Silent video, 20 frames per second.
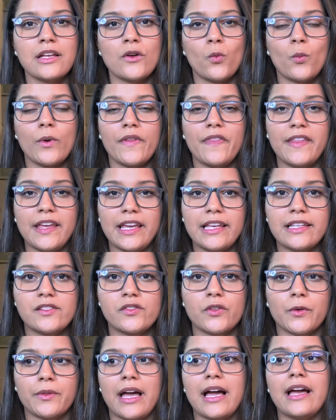with these
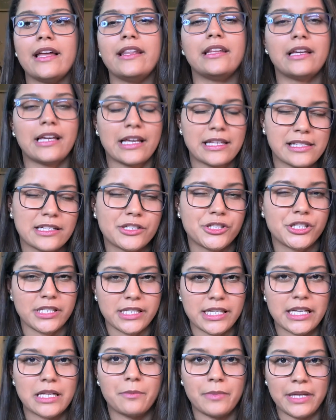so that in the case that she
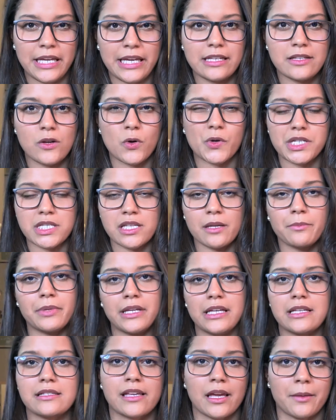did pee or some
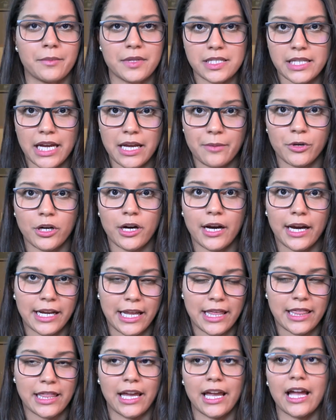pee escaped the diaper or
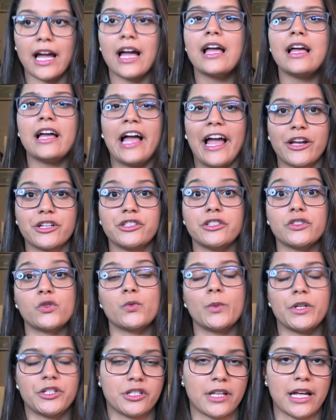anything, I could just
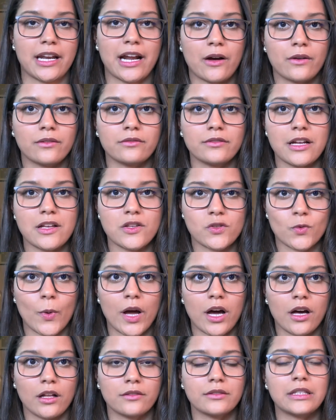switch that out as
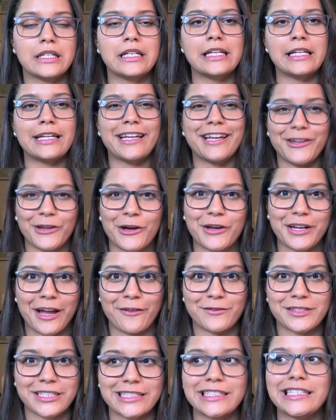well and not
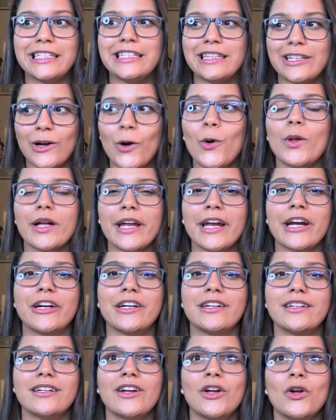have to clean the whole
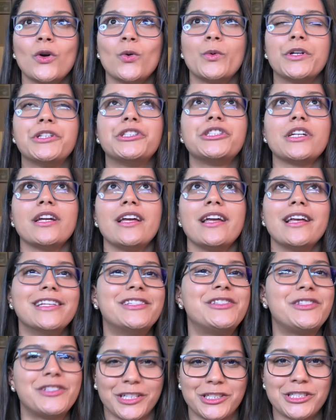carrier, which
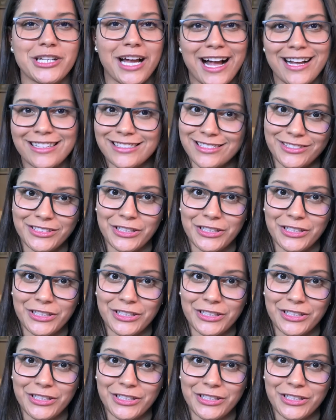is such a hassle,